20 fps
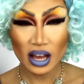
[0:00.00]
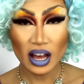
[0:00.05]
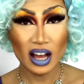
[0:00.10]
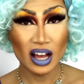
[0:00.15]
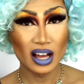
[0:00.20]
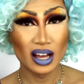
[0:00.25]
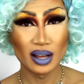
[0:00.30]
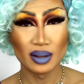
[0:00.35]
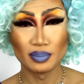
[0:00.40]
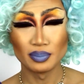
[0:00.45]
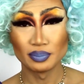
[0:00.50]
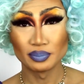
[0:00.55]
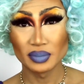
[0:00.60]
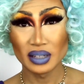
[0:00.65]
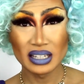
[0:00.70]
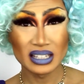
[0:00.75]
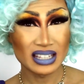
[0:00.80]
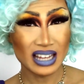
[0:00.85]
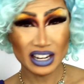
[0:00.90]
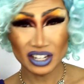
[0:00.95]
Um,
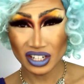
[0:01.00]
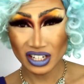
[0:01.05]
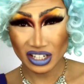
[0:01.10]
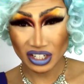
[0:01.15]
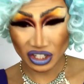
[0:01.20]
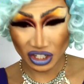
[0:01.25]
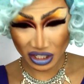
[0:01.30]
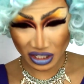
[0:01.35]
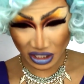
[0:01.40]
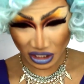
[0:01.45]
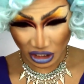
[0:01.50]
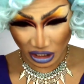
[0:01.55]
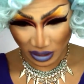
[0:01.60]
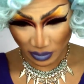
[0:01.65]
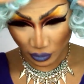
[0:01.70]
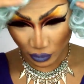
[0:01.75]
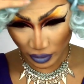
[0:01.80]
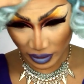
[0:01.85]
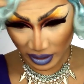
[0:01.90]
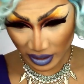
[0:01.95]
it's actually just a
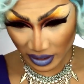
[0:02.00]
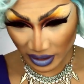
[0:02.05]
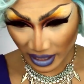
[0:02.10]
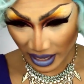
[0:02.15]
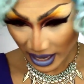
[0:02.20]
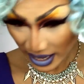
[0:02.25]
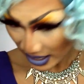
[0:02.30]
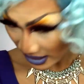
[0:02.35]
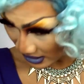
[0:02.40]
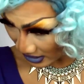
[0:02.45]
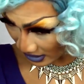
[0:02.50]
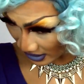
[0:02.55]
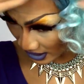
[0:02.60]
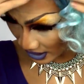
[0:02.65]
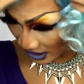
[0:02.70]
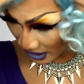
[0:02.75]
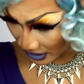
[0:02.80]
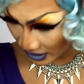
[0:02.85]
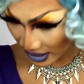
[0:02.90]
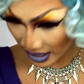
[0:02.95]
cheap wig that I
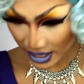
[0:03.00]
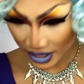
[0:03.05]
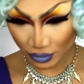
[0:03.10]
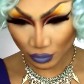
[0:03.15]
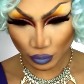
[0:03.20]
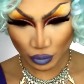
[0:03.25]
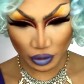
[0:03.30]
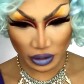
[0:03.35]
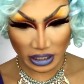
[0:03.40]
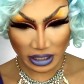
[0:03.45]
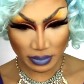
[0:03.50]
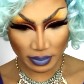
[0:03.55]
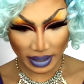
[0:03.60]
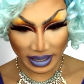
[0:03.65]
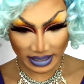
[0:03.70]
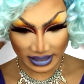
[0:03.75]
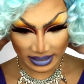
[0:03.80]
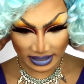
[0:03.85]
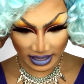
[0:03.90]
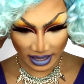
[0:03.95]
styled and rooted
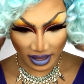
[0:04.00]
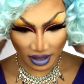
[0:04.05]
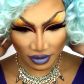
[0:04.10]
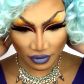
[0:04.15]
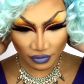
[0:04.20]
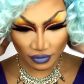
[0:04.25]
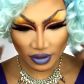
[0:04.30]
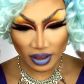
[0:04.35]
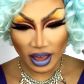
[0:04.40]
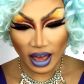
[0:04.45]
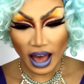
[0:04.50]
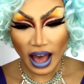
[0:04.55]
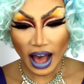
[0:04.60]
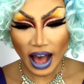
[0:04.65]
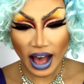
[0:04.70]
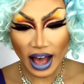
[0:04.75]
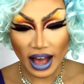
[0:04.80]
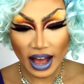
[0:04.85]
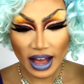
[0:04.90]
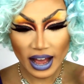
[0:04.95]
myself,
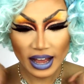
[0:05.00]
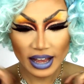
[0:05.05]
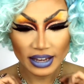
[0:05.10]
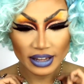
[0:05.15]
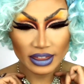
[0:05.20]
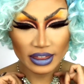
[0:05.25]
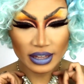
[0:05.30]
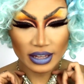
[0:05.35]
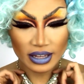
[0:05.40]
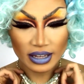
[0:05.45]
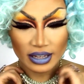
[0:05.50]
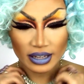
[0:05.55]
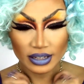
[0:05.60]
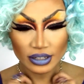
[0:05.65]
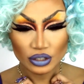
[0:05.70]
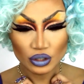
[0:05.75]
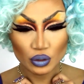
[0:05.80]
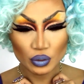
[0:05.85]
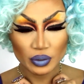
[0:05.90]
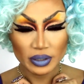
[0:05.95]
and the
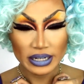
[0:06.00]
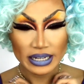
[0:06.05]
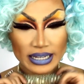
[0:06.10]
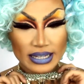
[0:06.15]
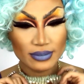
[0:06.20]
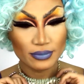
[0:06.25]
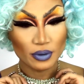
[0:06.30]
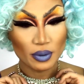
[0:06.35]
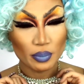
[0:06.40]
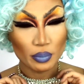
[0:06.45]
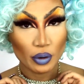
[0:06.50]
jewelry is from